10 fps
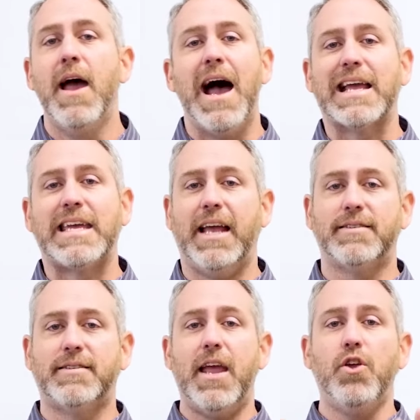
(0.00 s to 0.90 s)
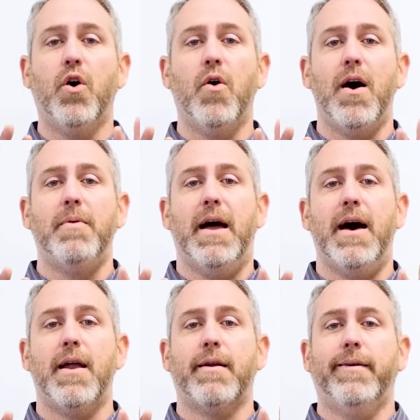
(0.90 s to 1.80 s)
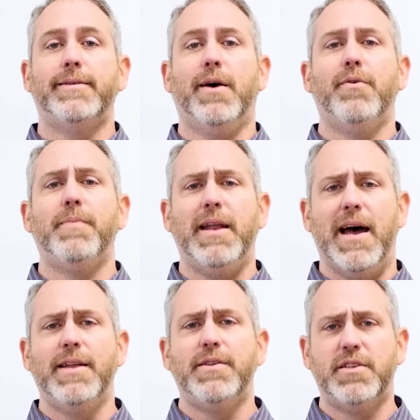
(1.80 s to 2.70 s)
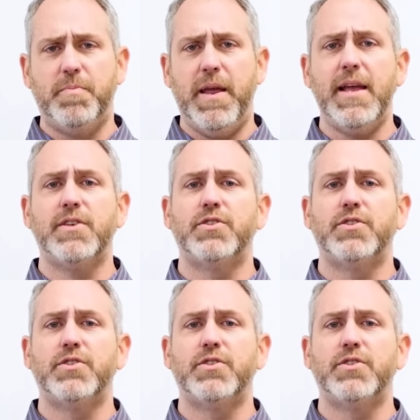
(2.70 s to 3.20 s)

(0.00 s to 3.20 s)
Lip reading: I can't say yo hablar because that would mean I to speak.